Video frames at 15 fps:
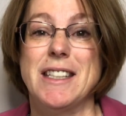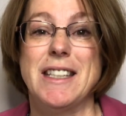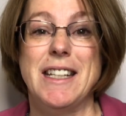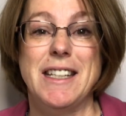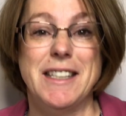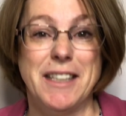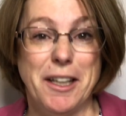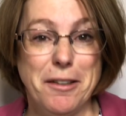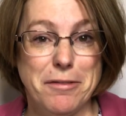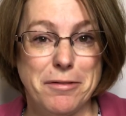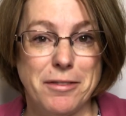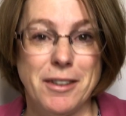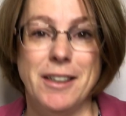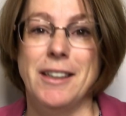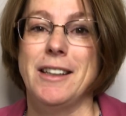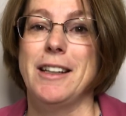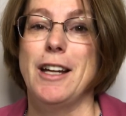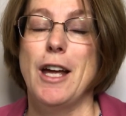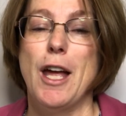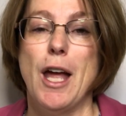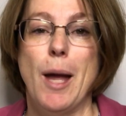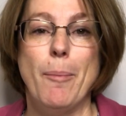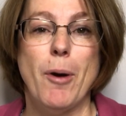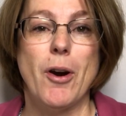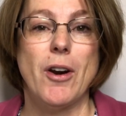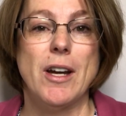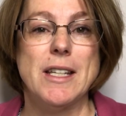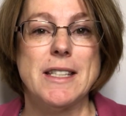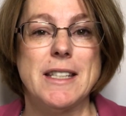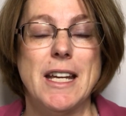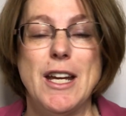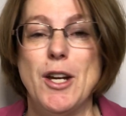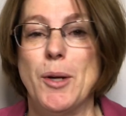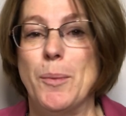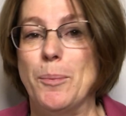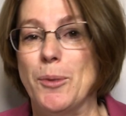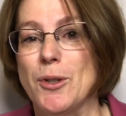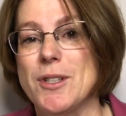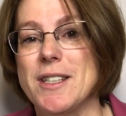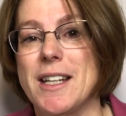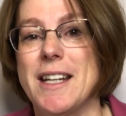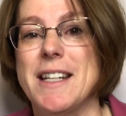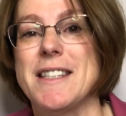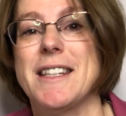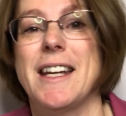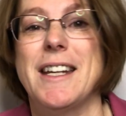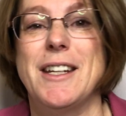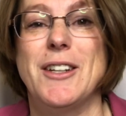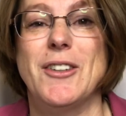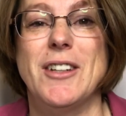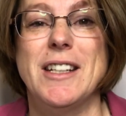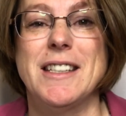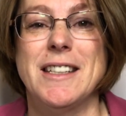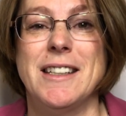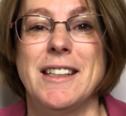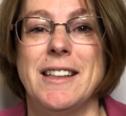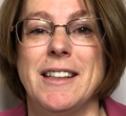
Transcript: C. diff, MRSA or MRSA as I hear it,